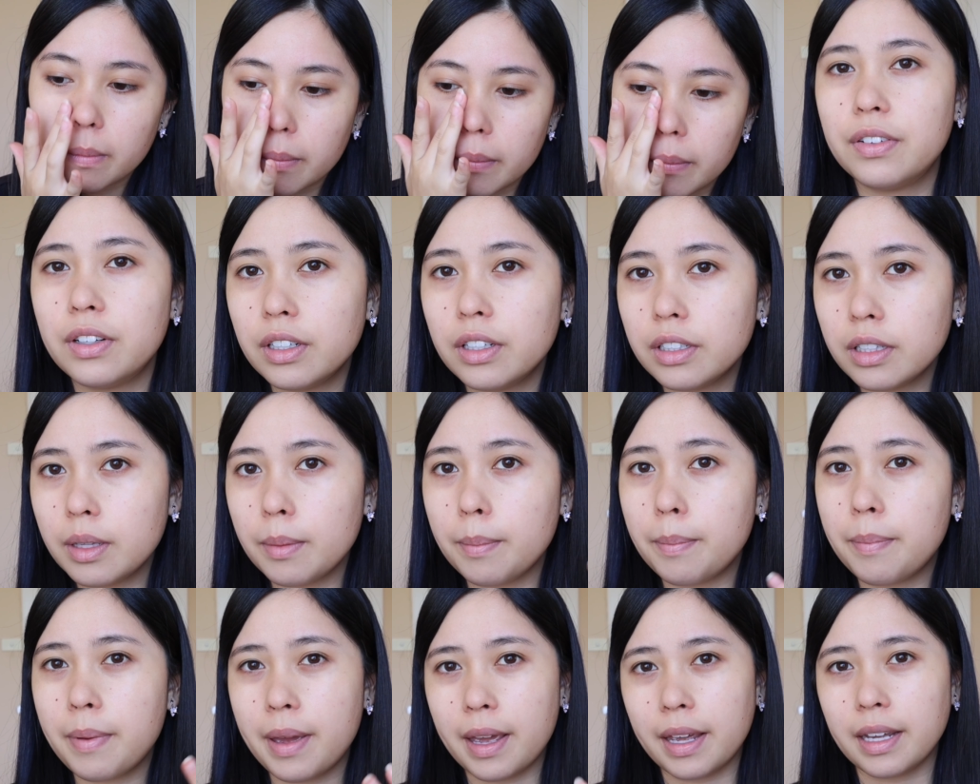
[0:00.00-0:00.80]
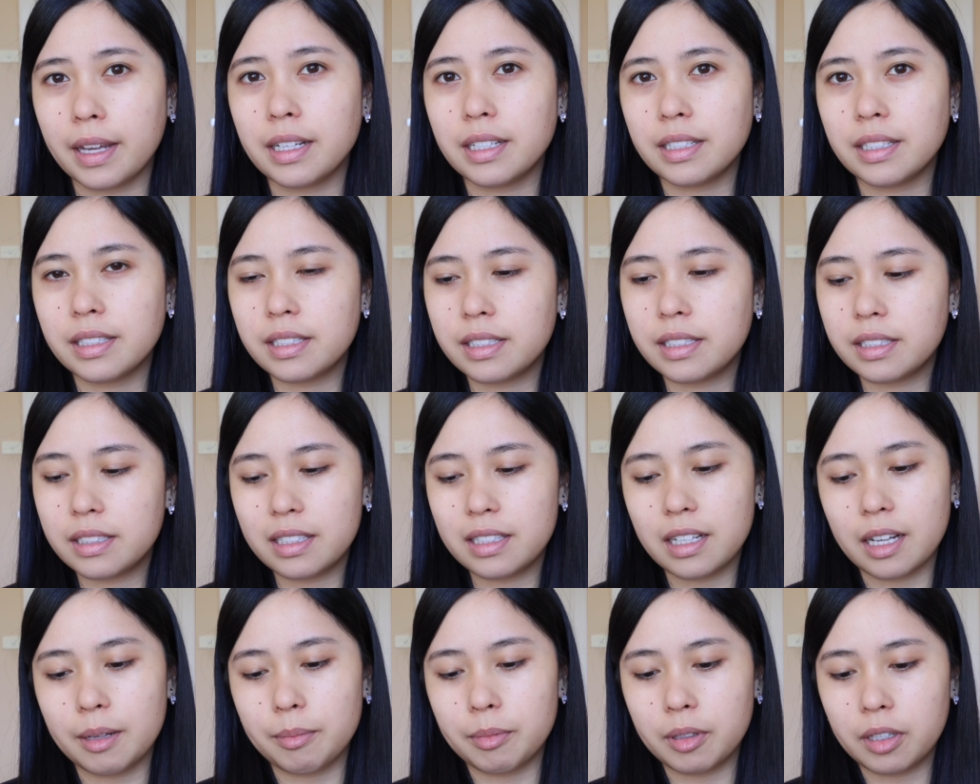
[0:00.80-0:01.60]
For the base,
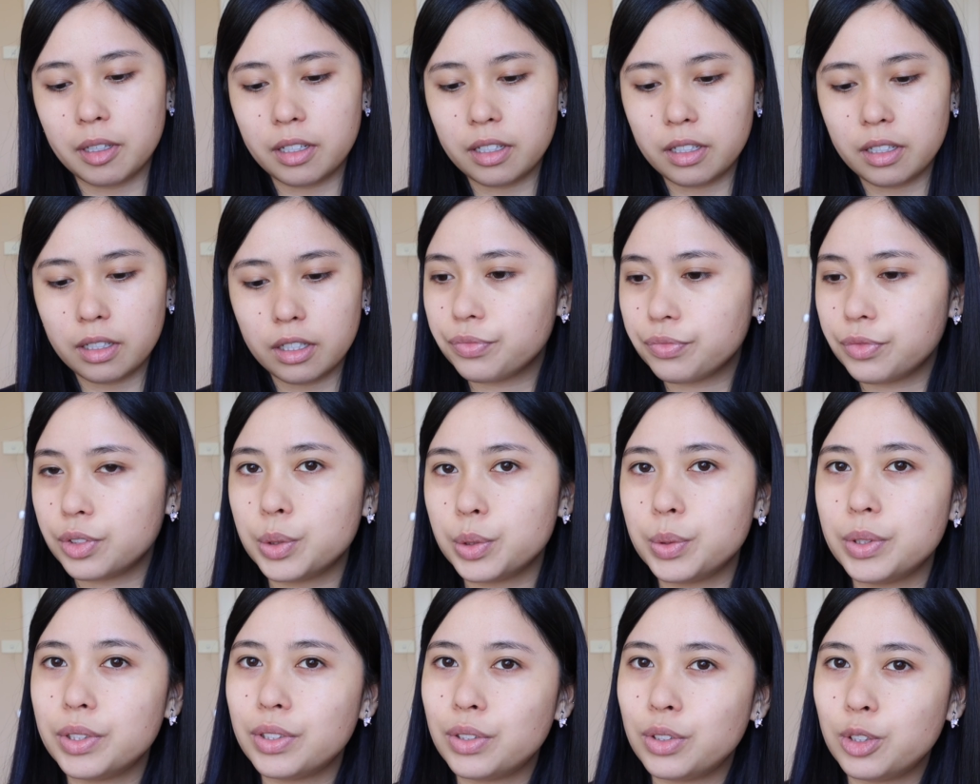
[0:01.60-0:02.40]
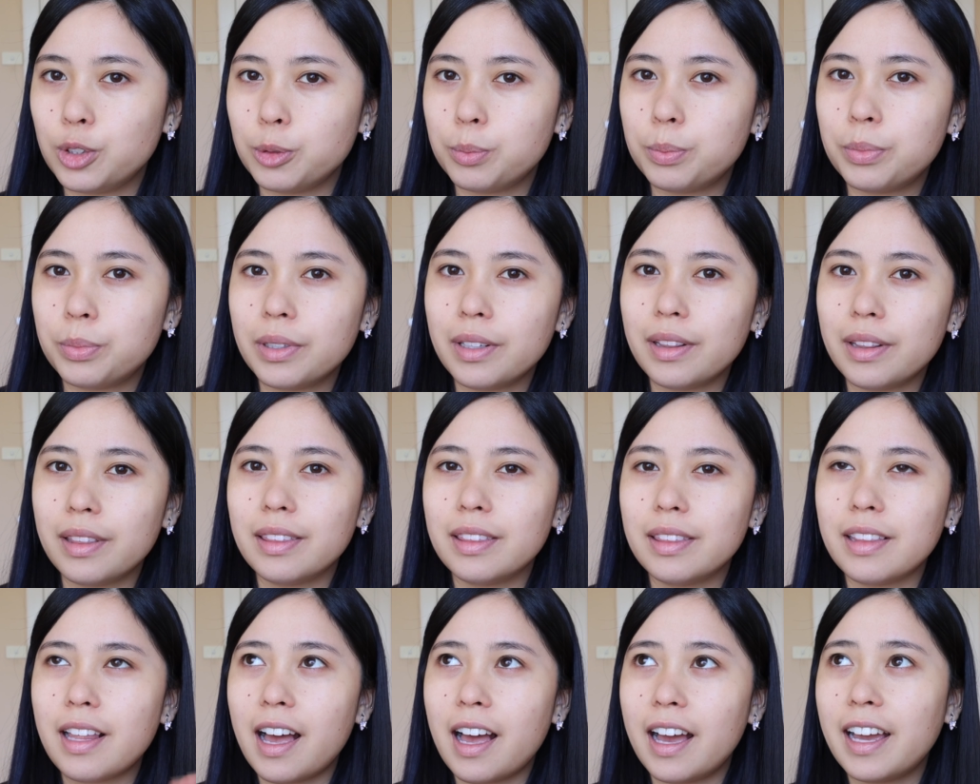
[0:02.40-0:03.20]
I'm gonna do a super
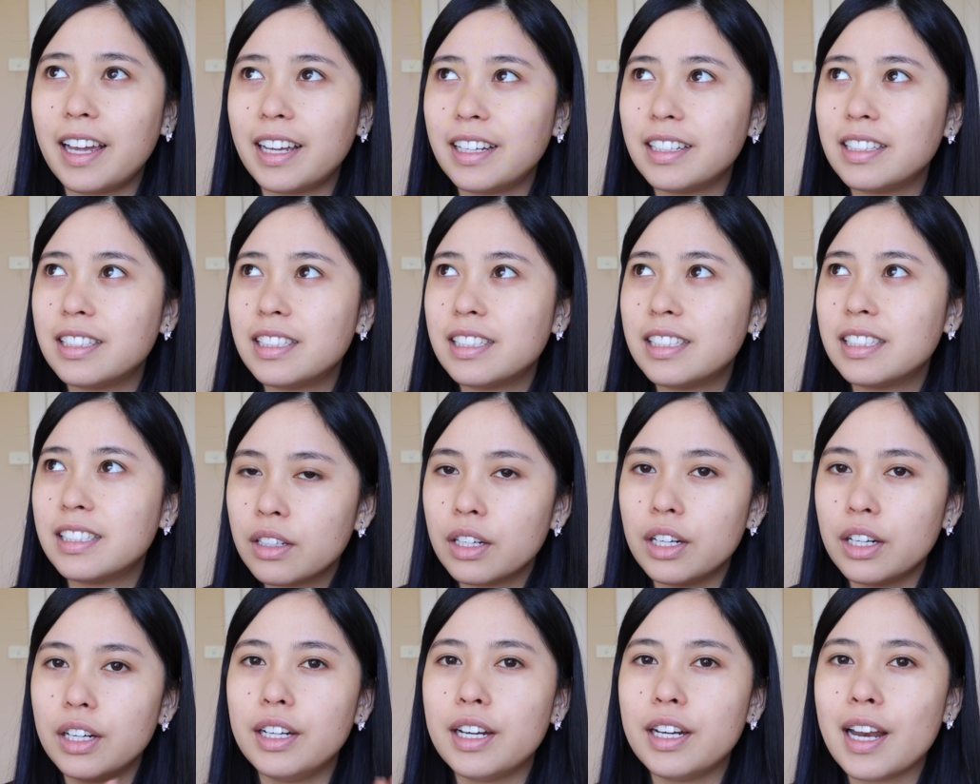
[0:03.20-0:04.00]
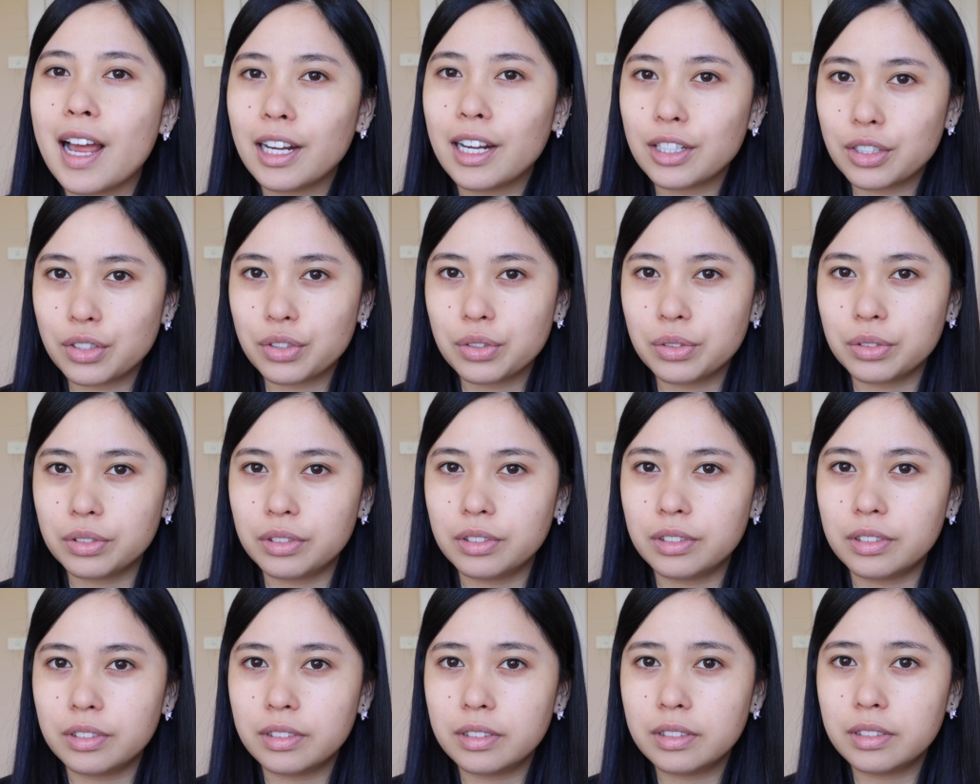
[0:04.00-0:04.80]
light,
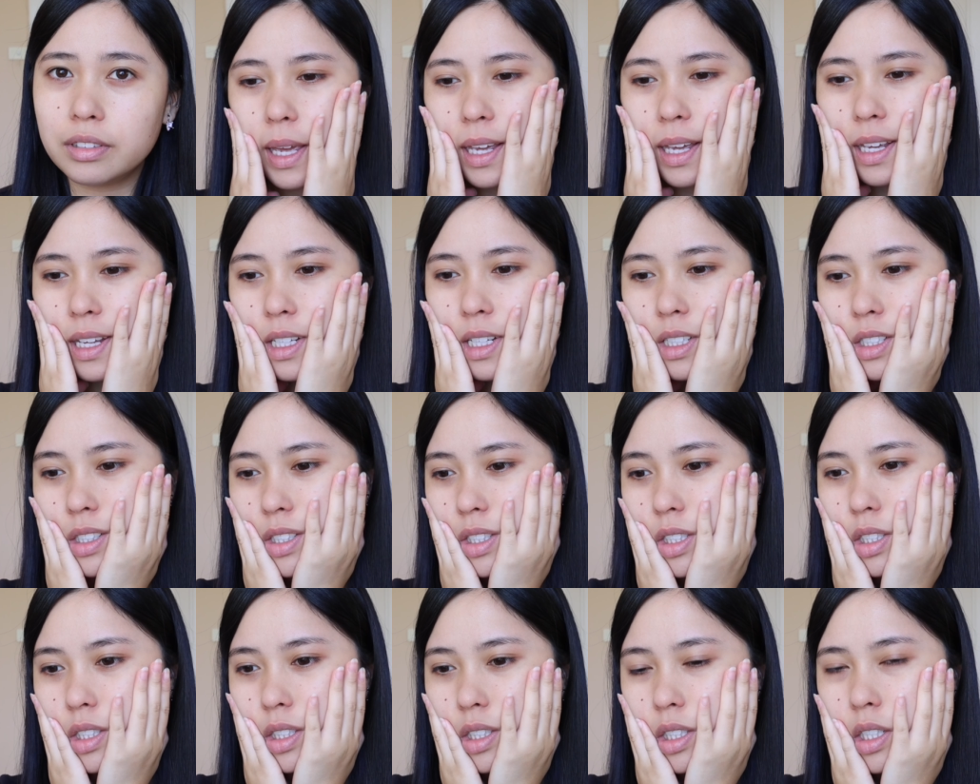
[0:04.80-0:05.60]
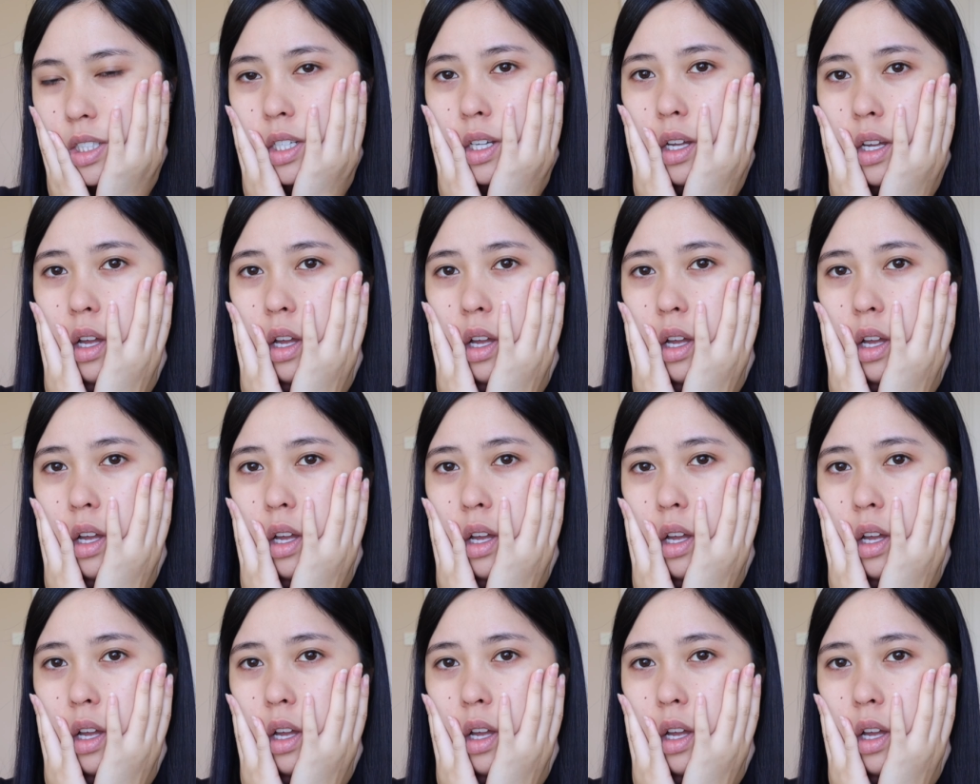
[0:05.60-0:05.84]
natural base.